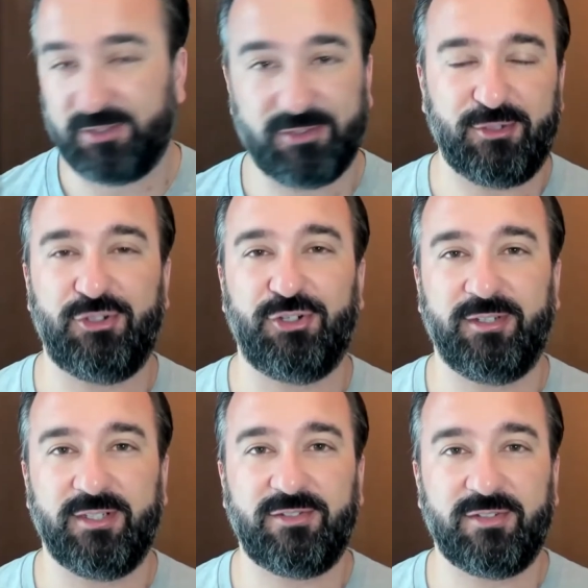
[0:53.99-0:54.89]
just
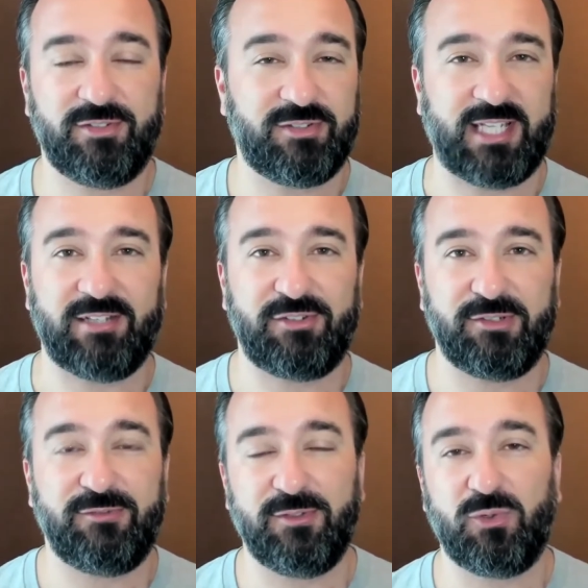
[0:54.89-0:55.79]
join us and just answer
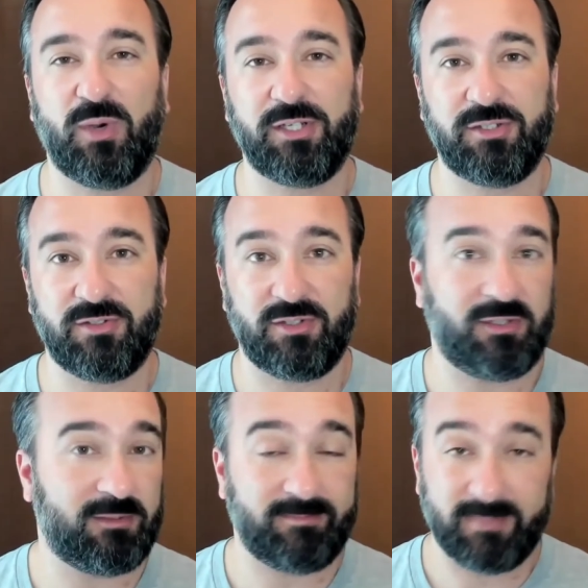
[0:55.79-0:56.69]
a few questions
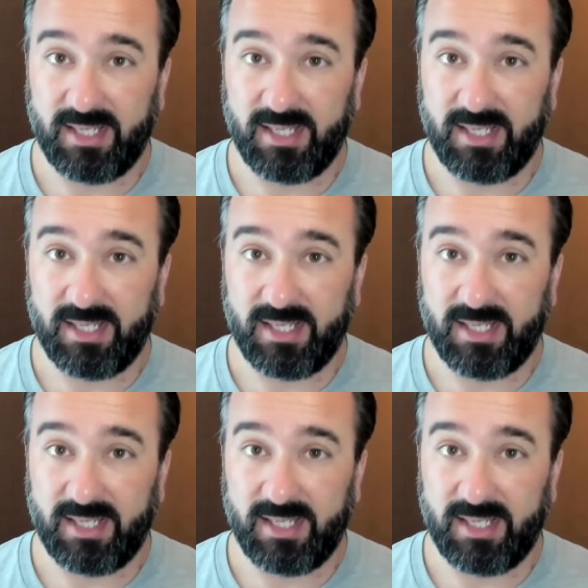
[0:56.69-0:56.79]
on,